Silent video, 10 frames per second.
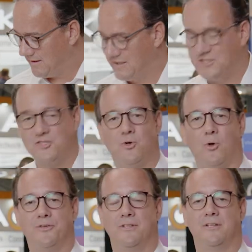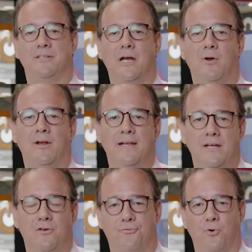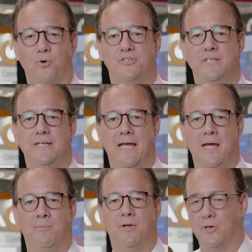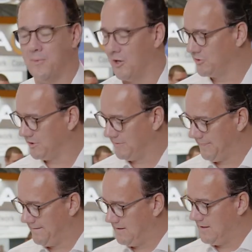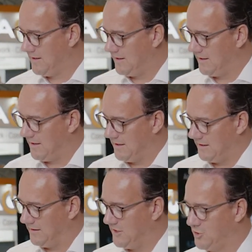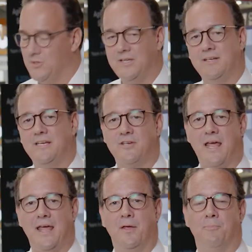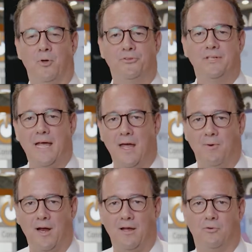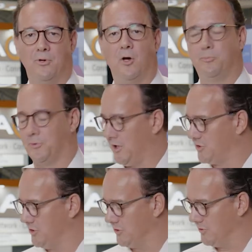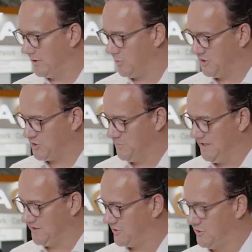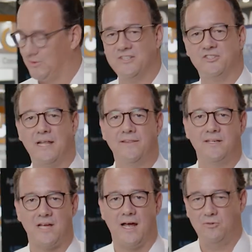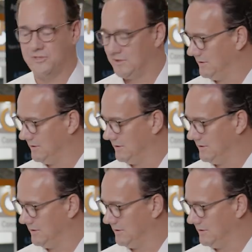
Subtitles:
This is called the Terralink 4CM remote. This unit is a multi-camera remote production unit, which means you can send this out.